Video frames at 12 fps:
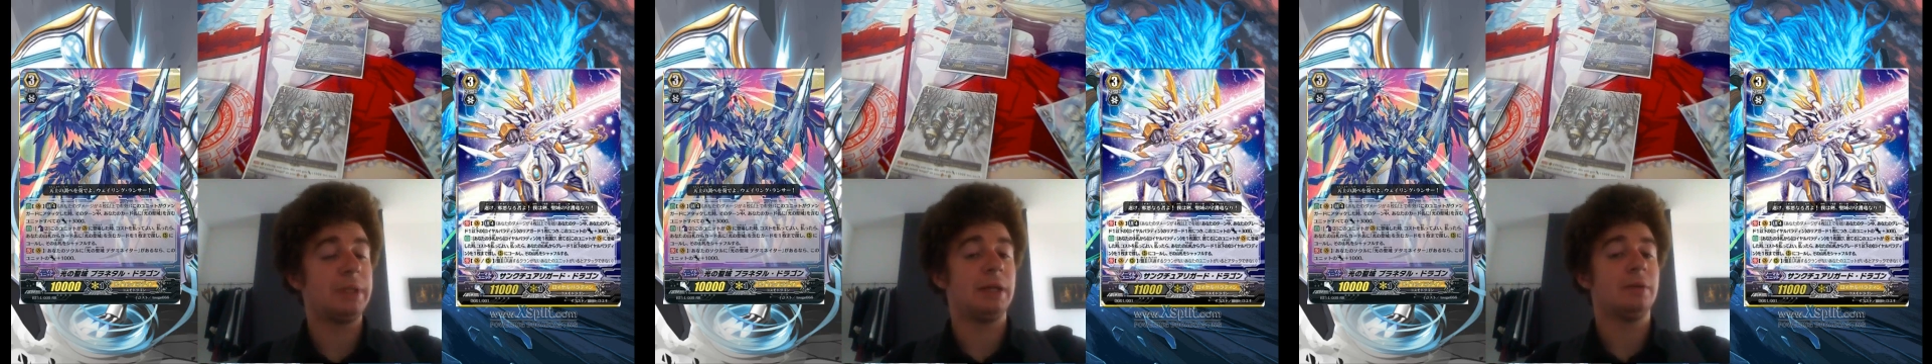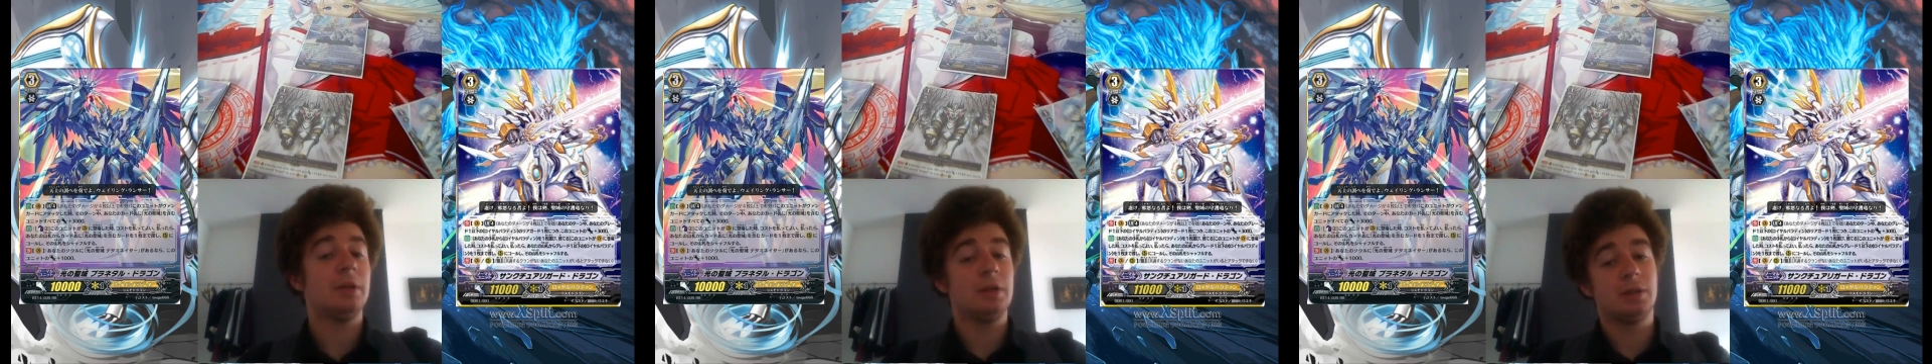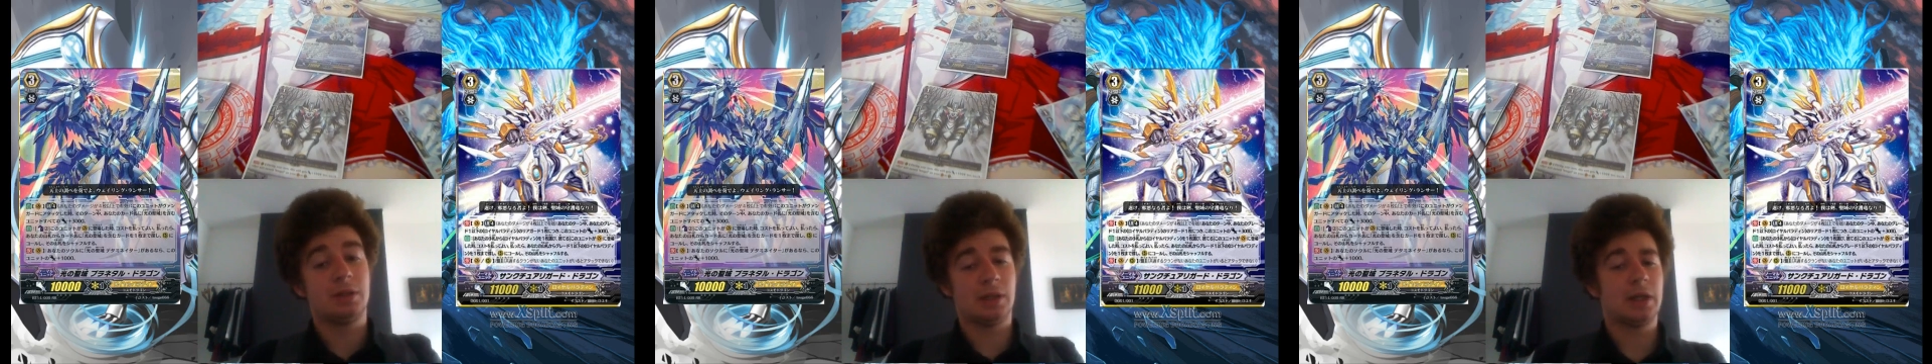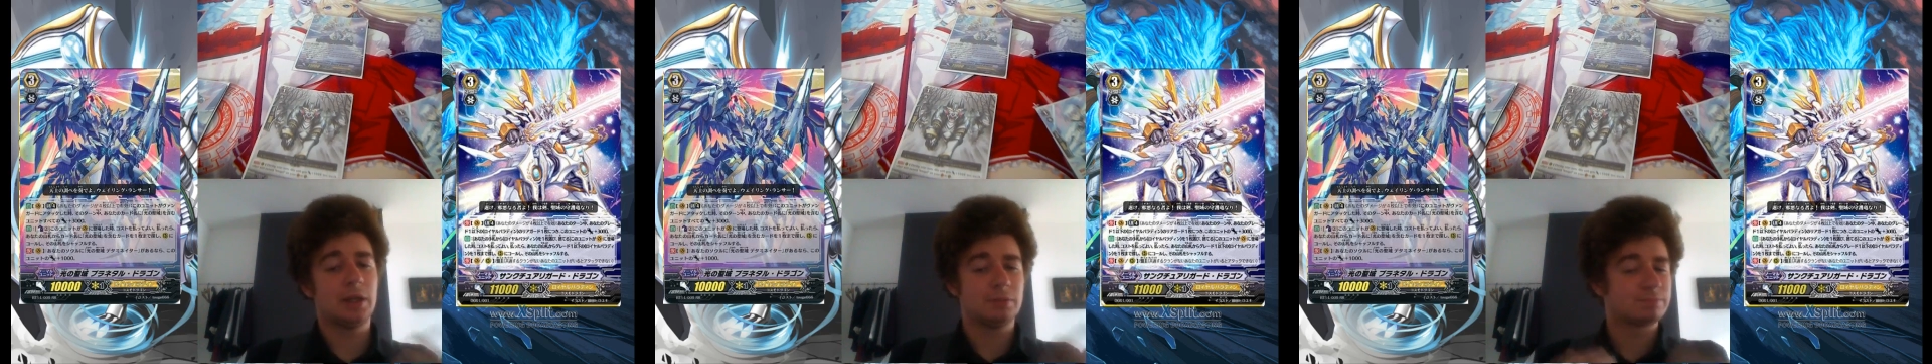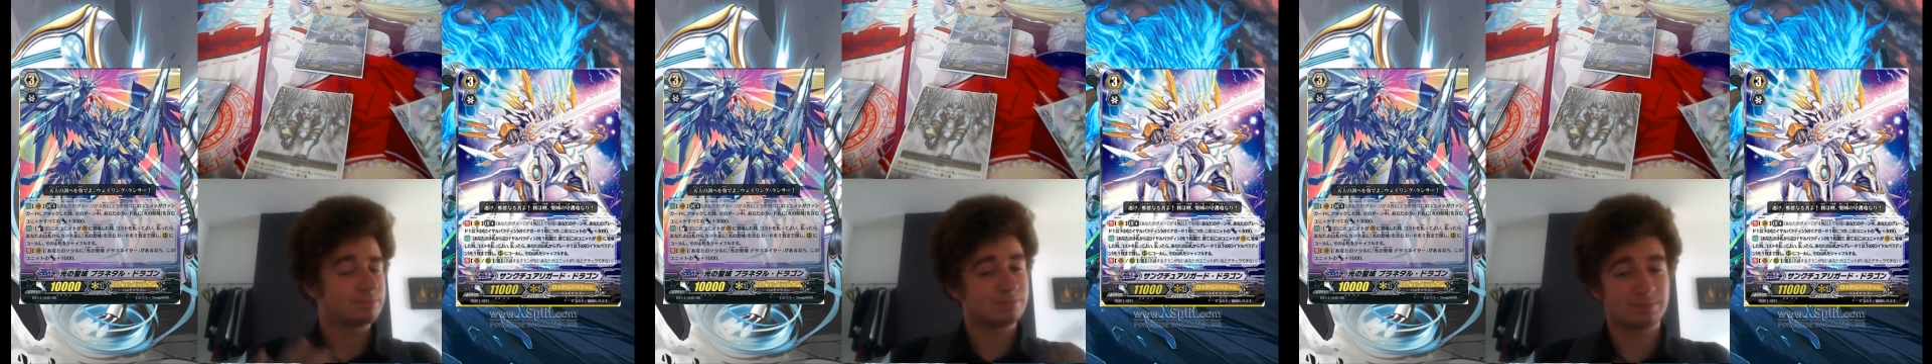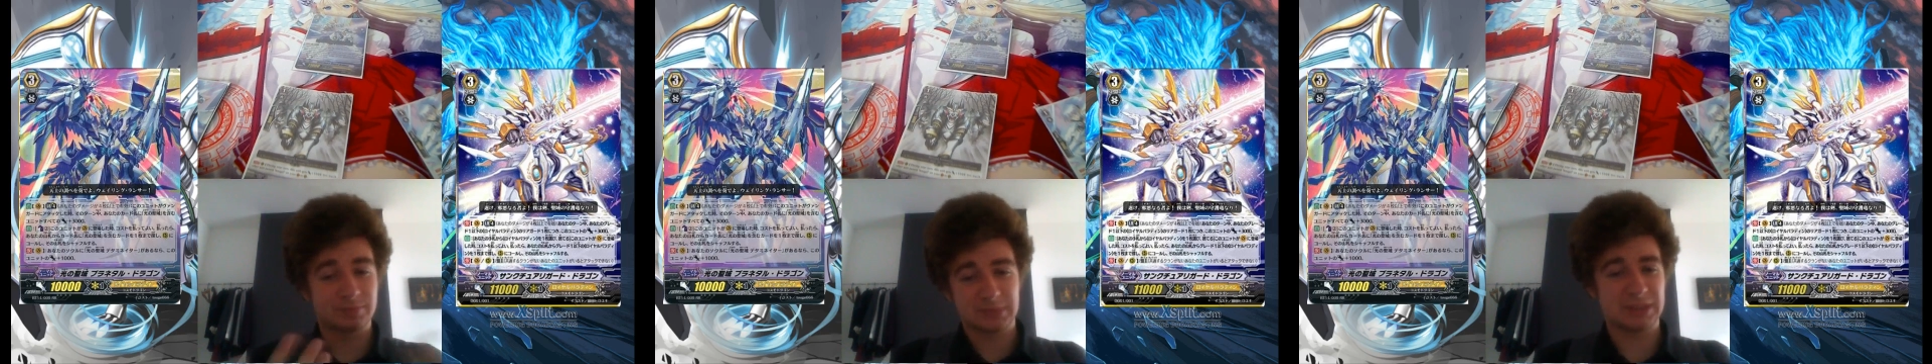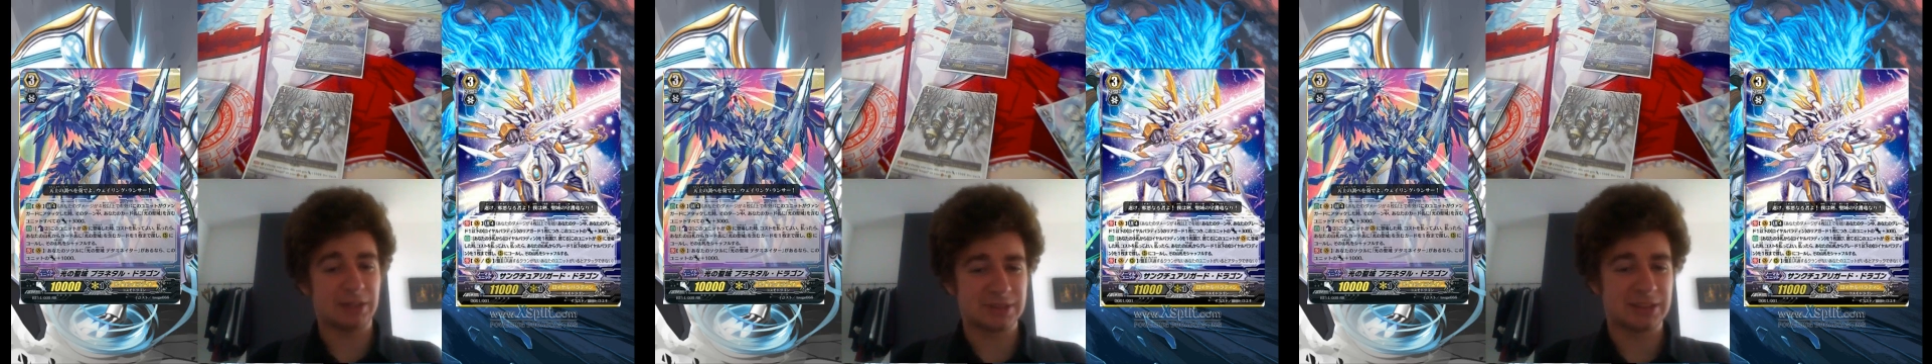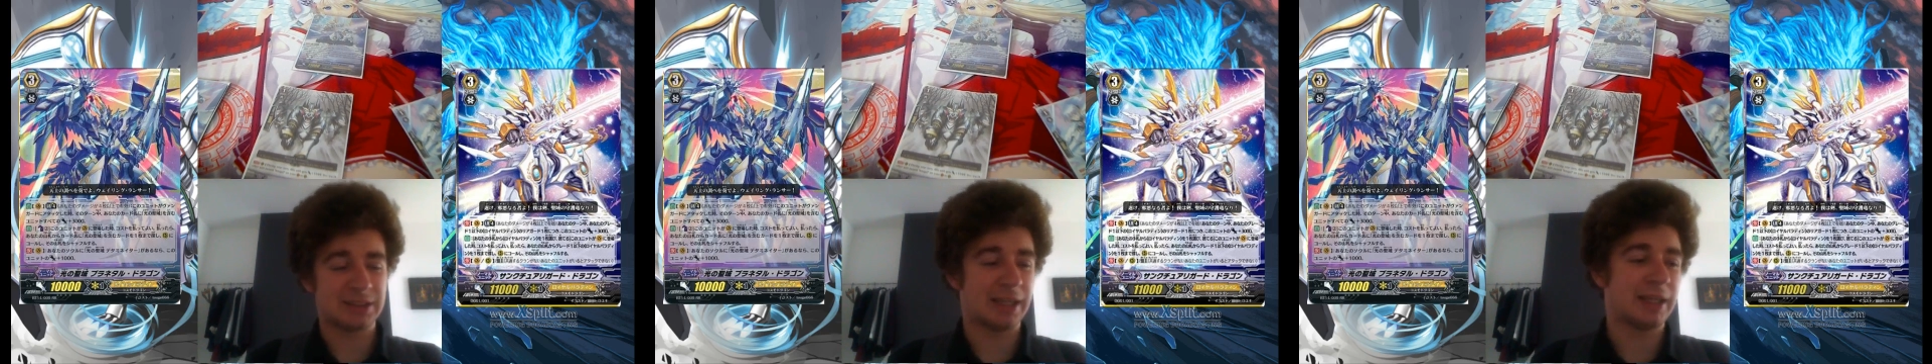yeah, that
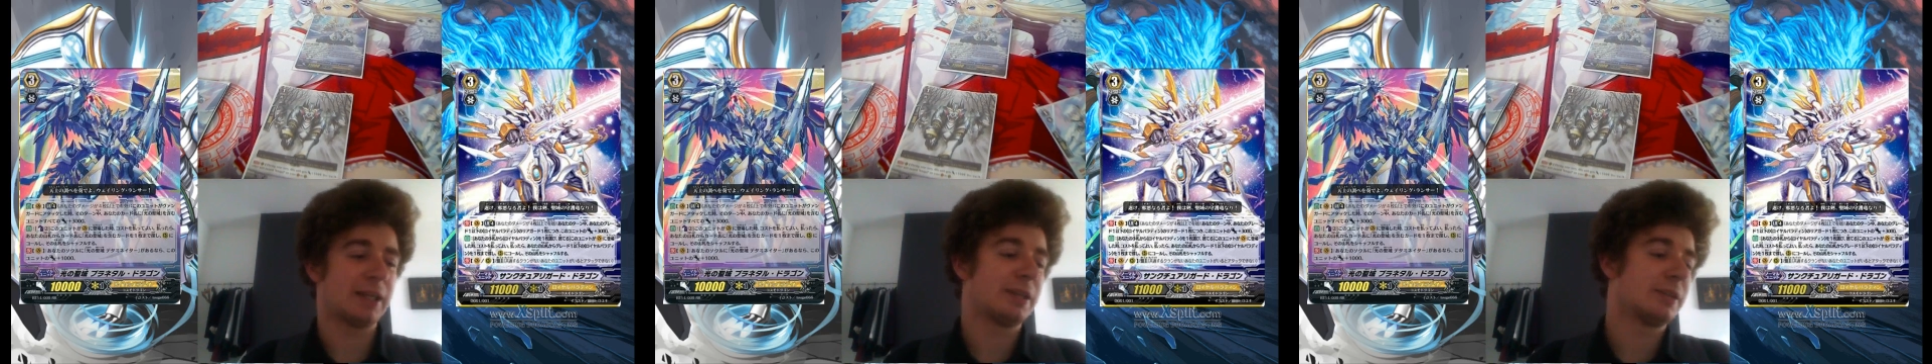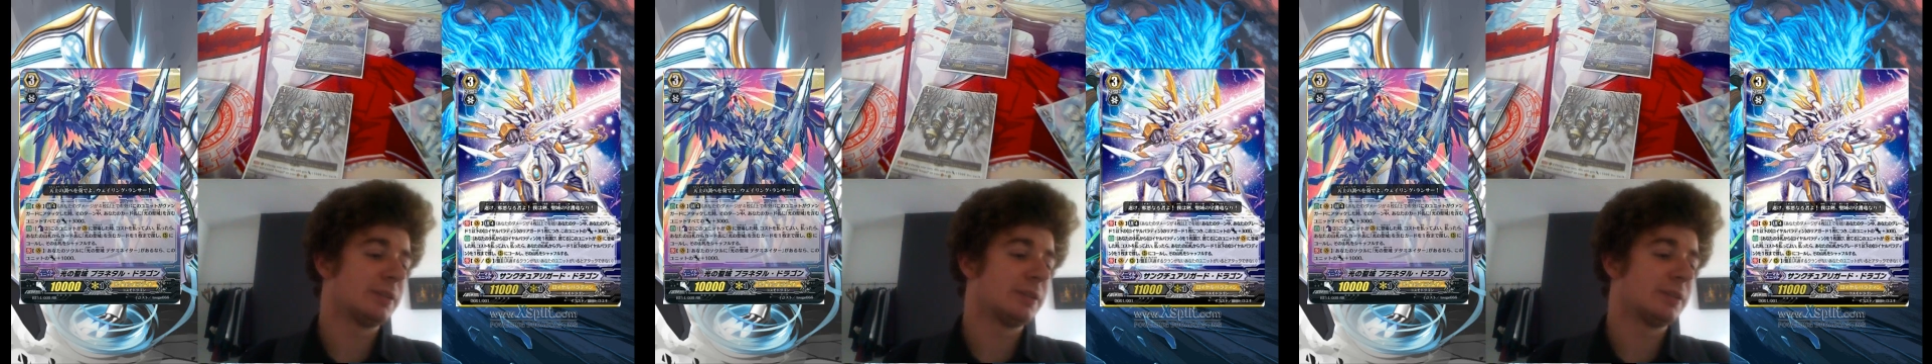was the deck.